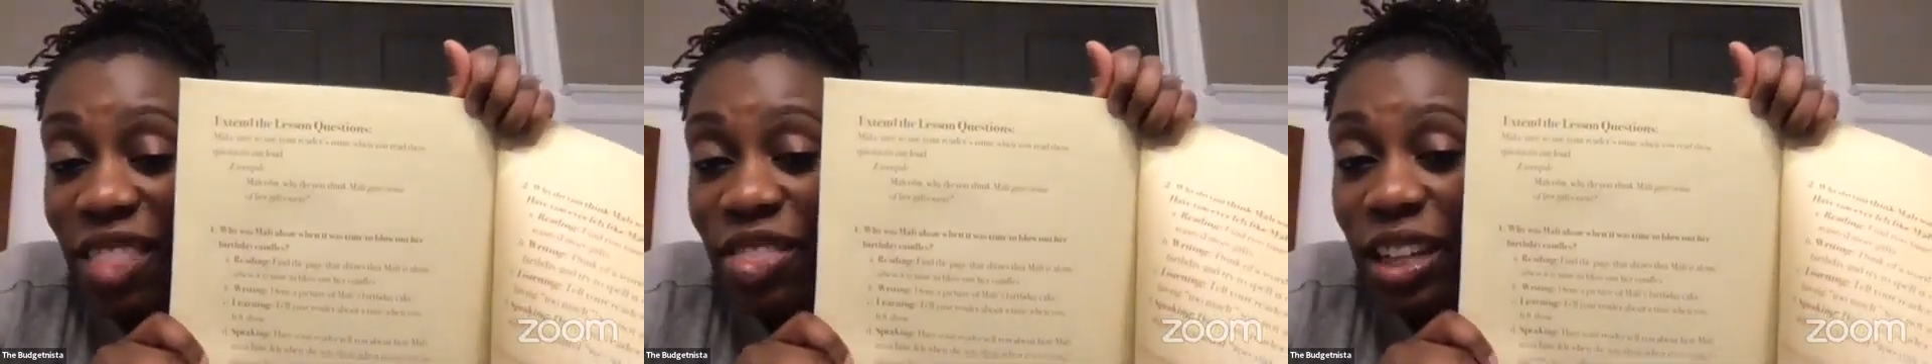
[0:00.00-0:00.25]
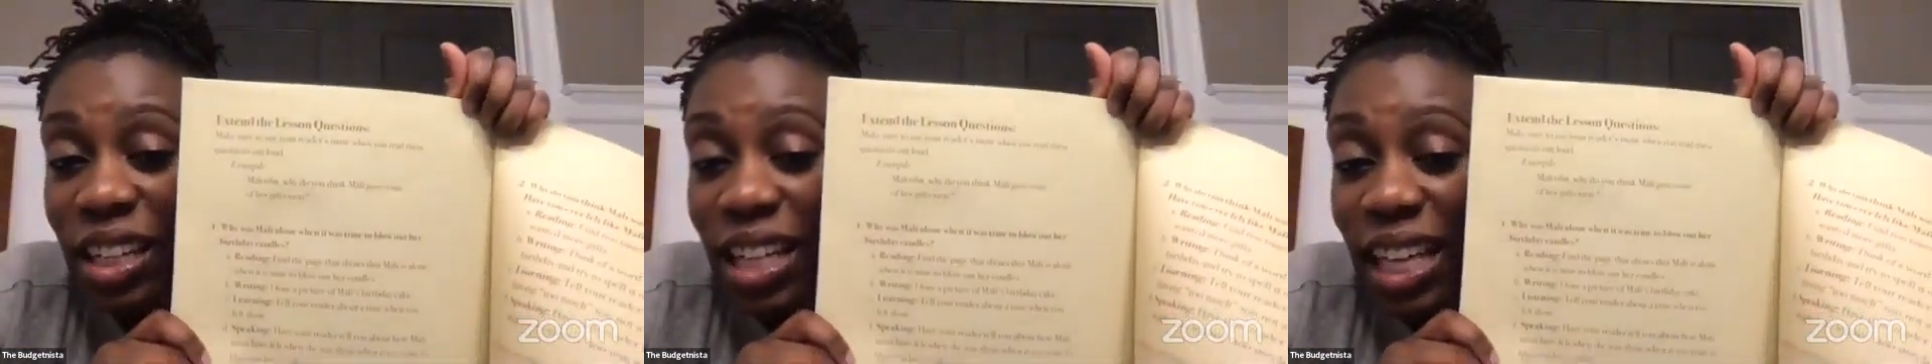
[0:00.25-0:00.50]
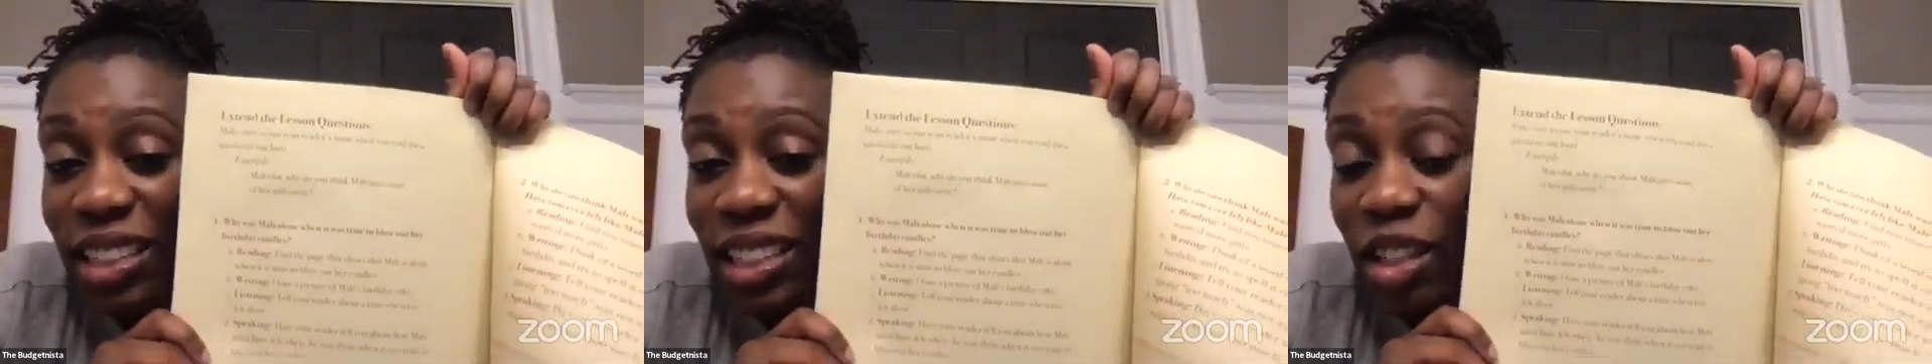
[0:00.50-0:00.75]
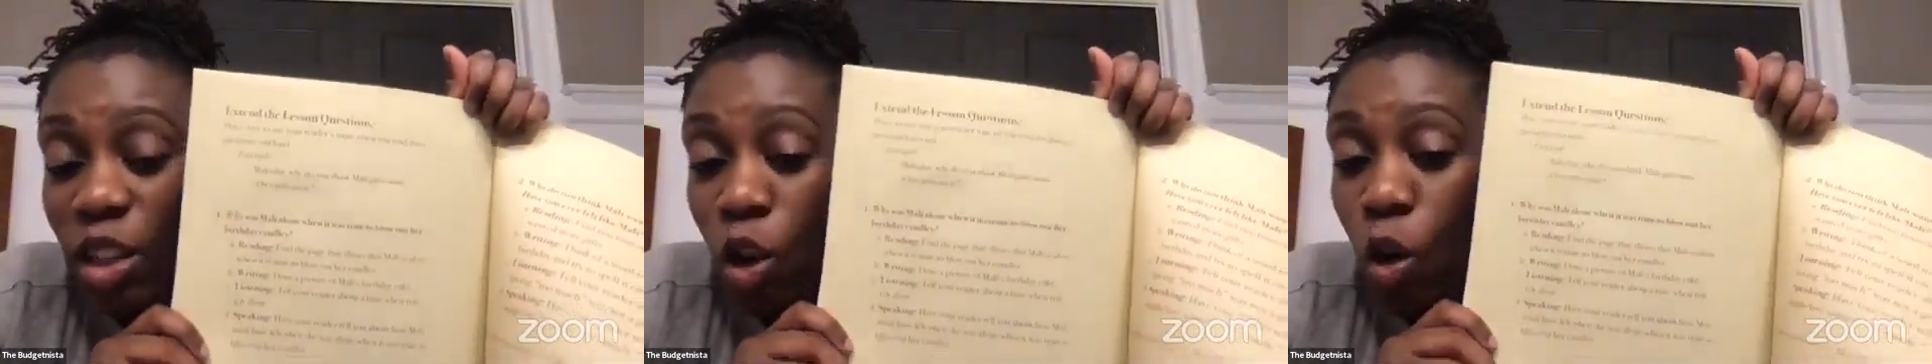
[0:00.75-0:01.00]
the
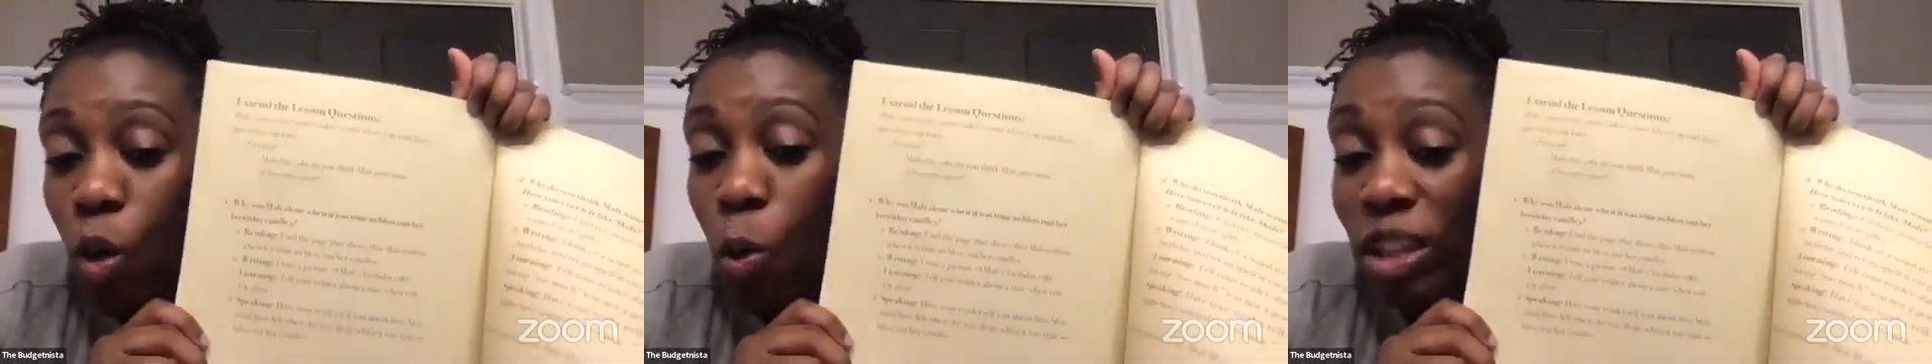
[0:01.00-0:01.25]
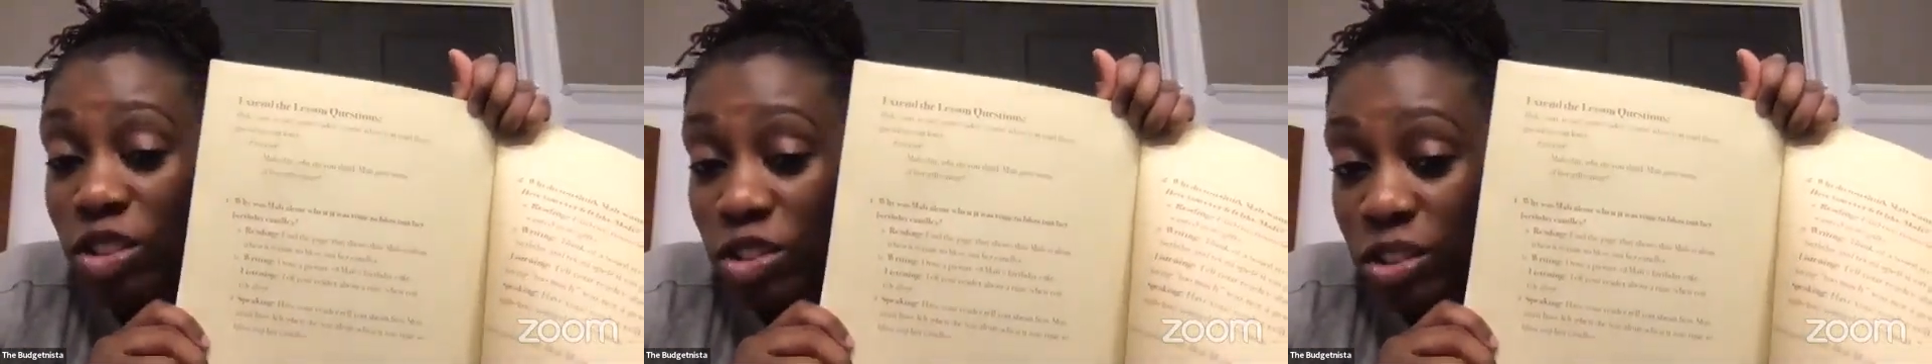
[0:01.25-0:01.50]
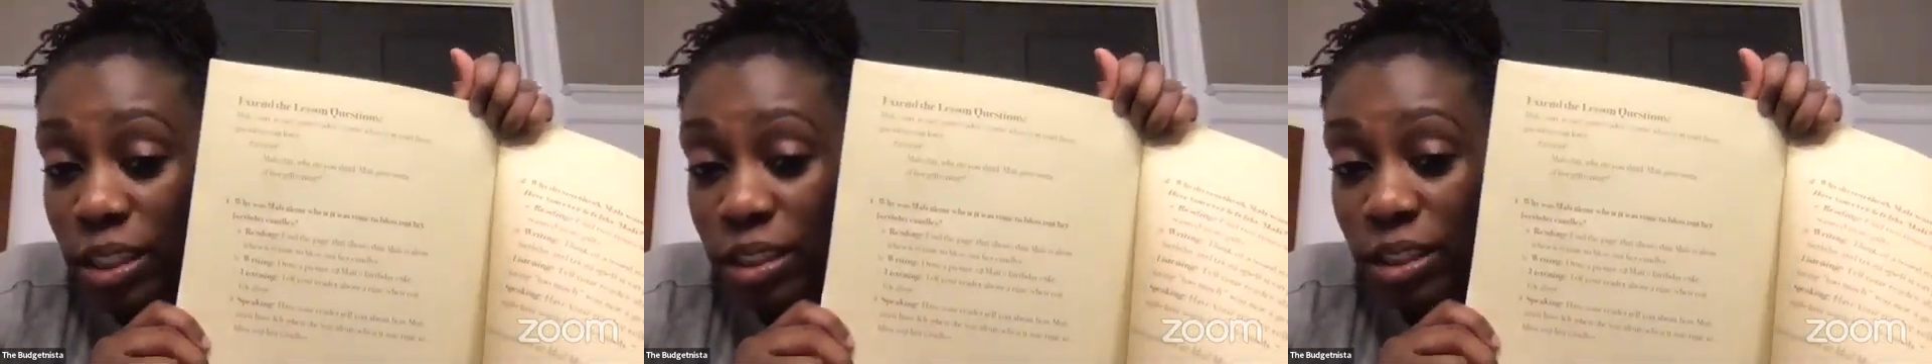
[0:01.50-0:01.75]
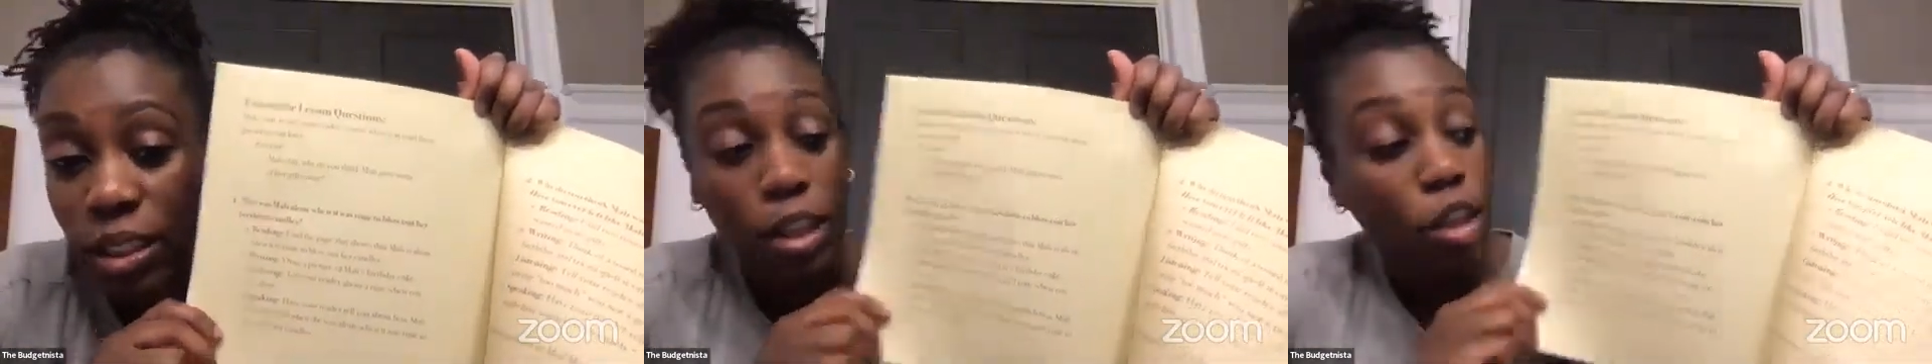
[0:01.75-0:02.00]
lesson
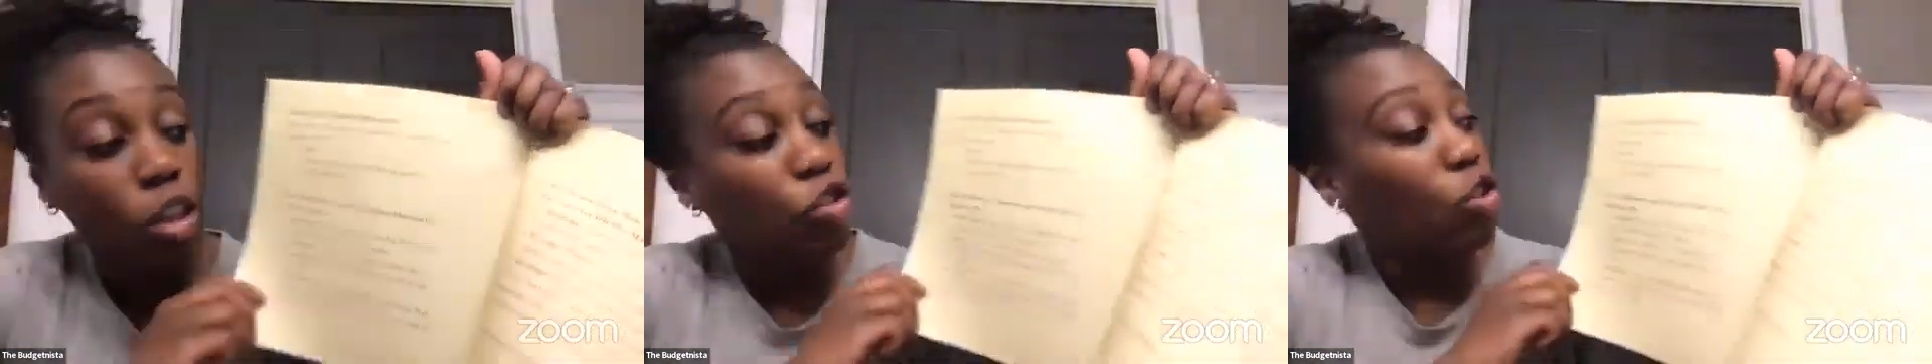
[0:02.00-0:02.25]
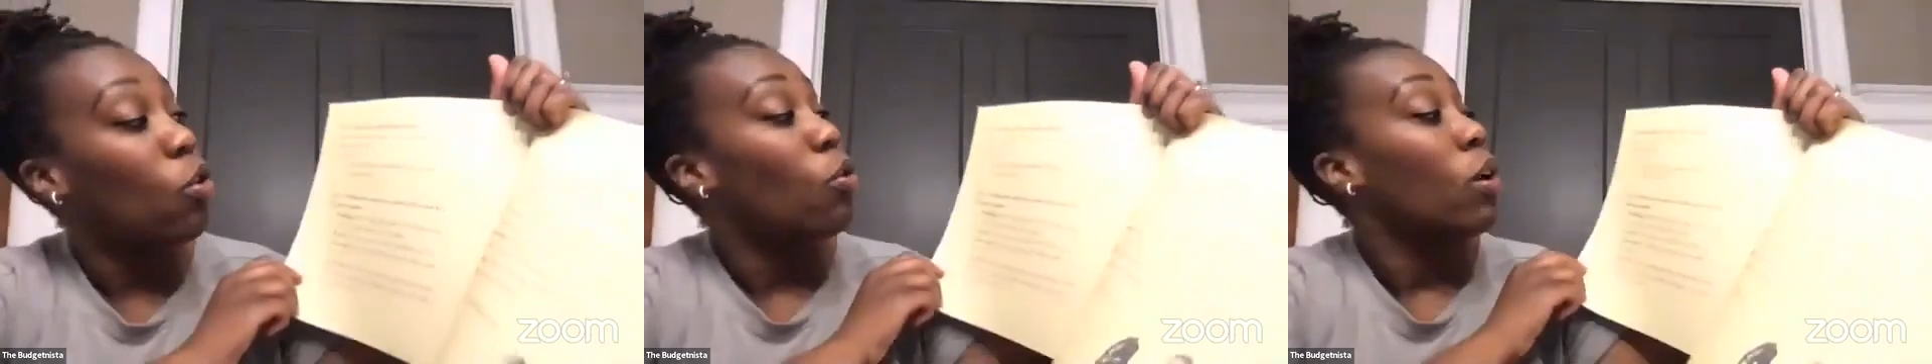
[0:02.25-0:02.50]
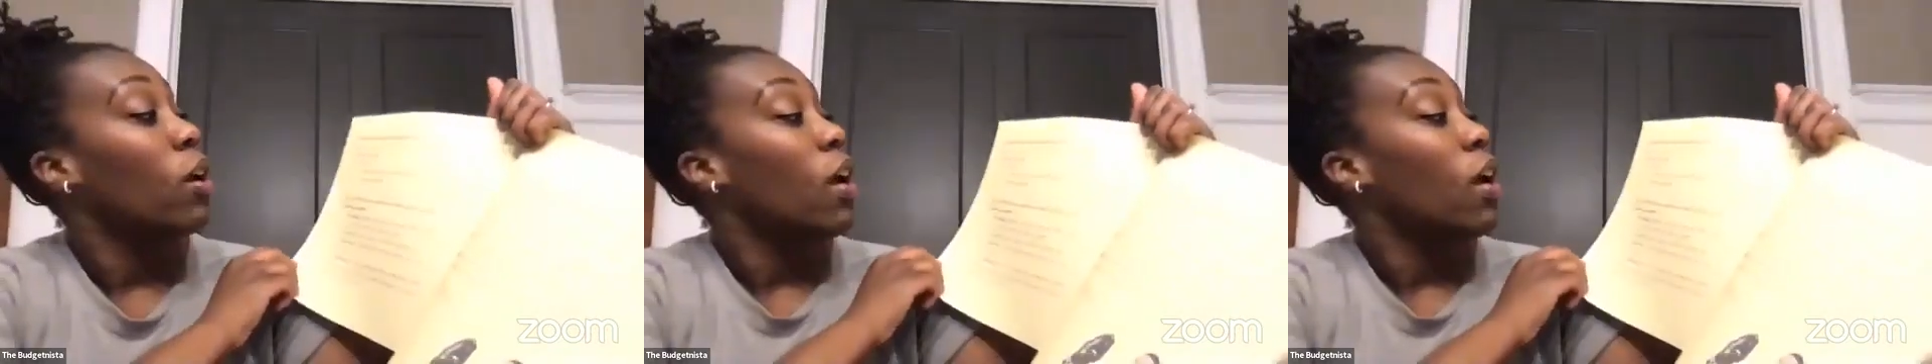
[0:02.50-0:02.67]
questions. So